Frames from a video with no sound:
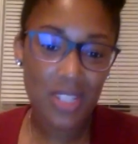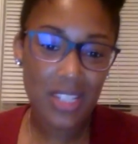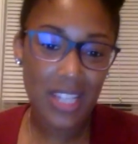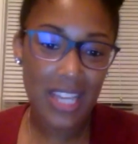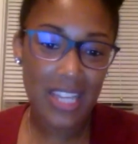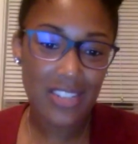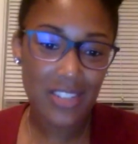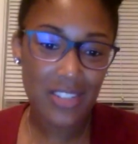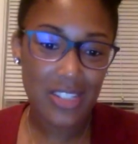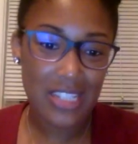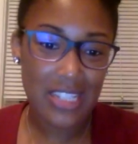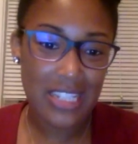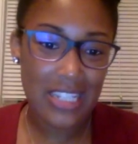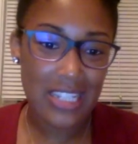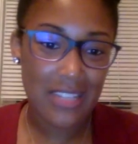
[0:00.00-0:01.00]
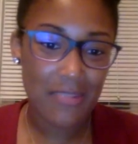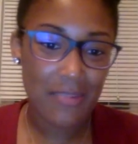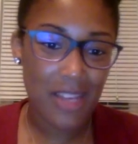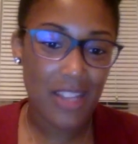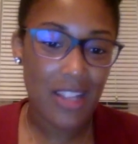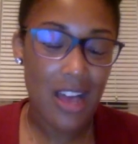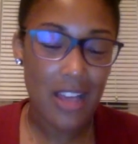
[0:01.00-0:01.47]
like to see
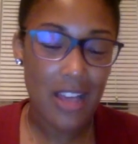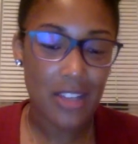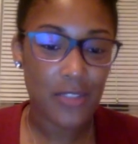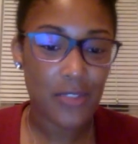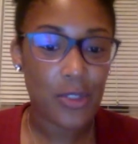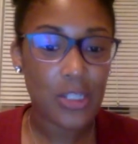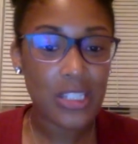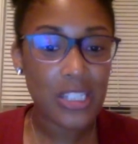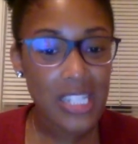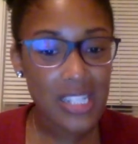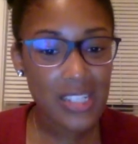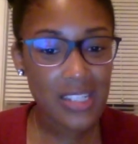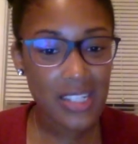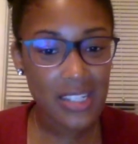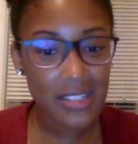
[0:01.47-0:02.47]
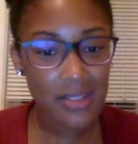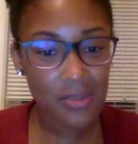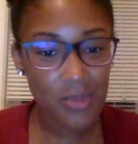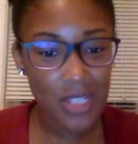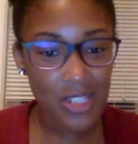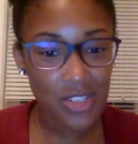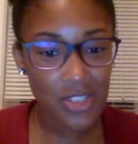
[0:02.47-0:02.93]
my clients for at least 6
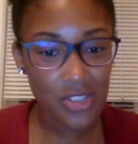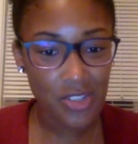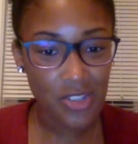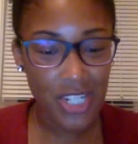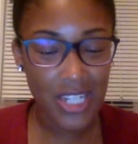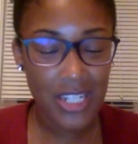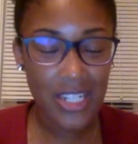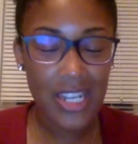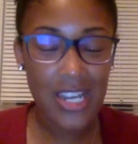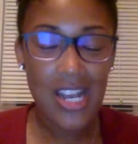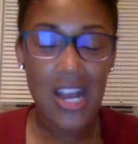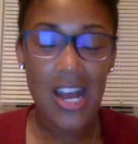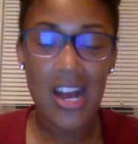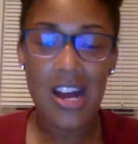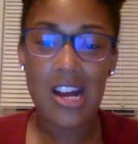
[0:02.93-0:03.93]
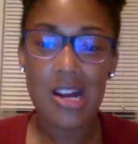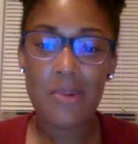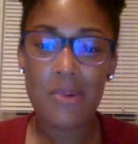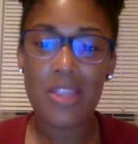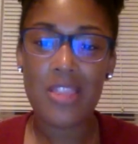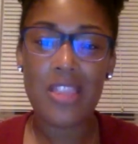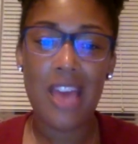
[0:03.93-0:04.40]
weeks straight.
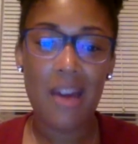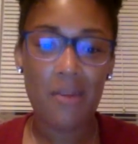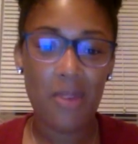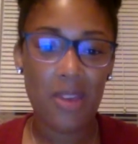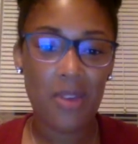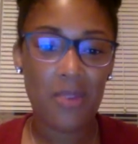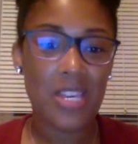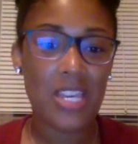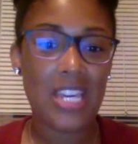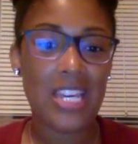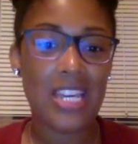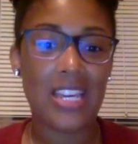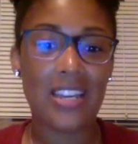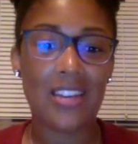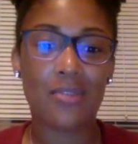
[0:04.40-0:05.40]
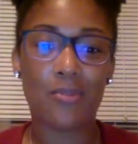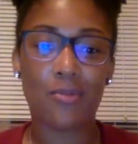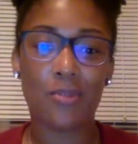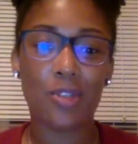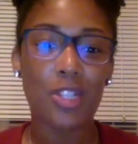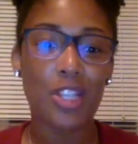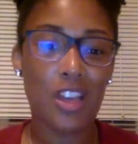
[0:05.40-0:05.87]
And that way we can
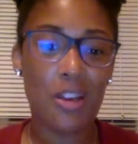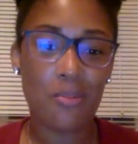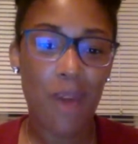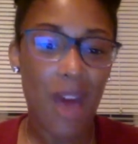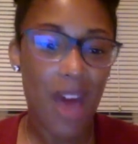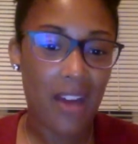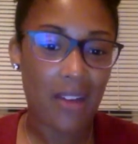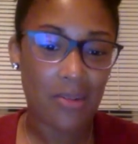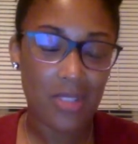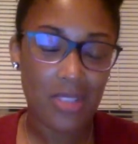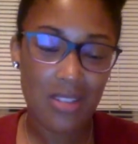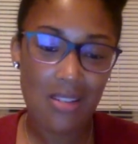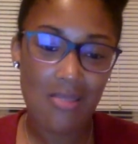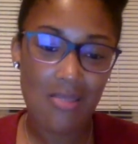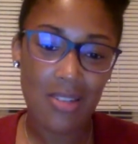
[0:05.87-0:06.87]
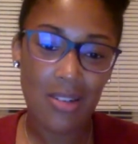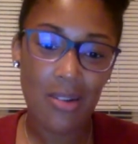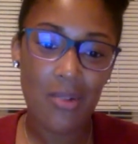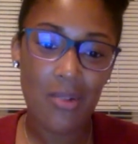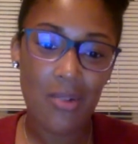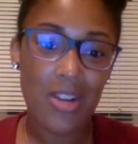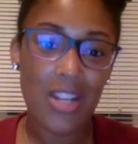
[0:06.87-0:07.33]
really unpack what's going
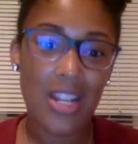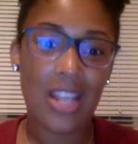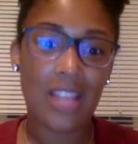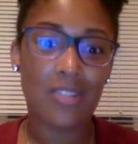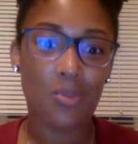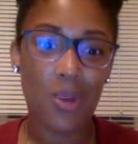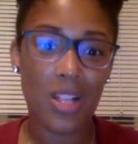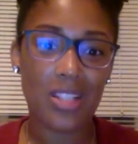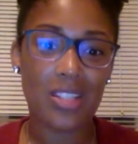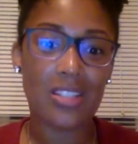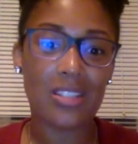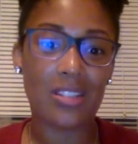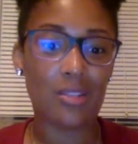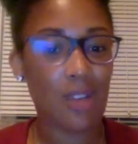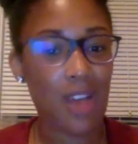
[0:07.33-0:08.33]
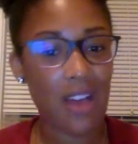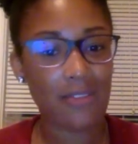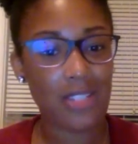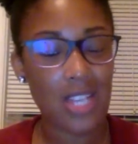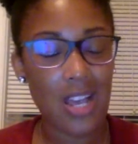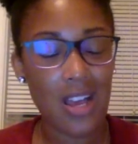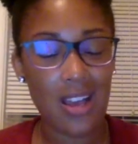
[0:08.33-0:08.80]
on, as well as still
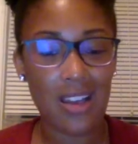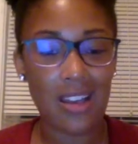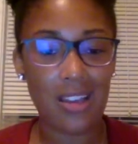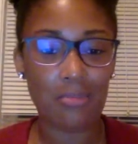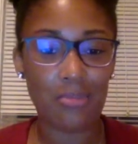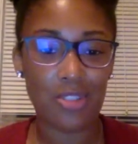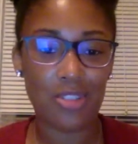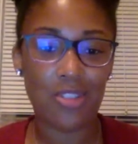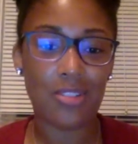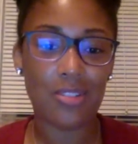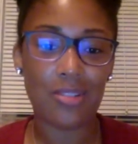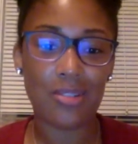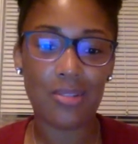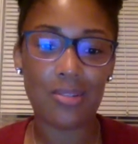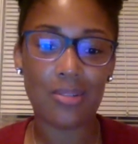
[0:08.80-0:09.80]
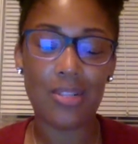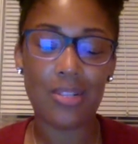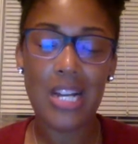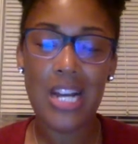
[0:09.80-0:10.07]
have time to